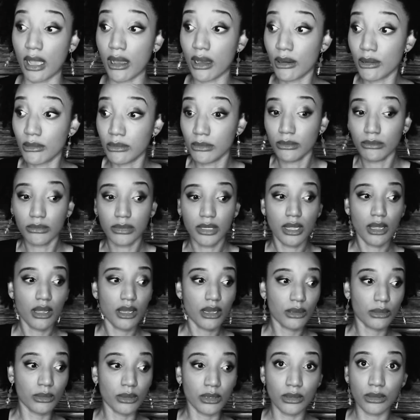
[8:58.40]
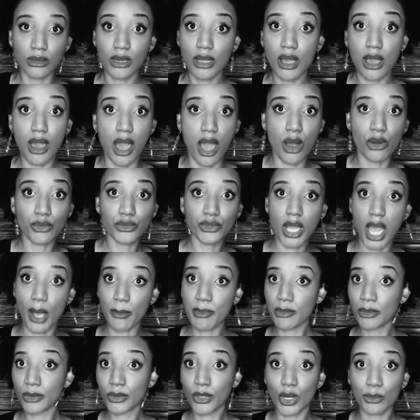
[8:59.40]
oh, I don't know how
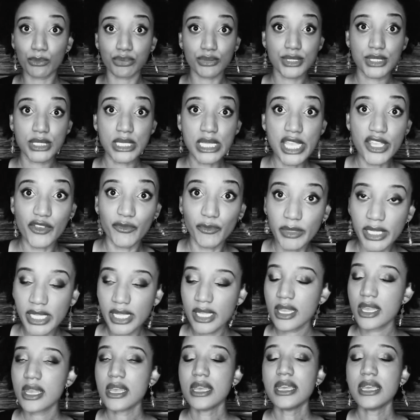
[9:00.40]
people are going to perceive me.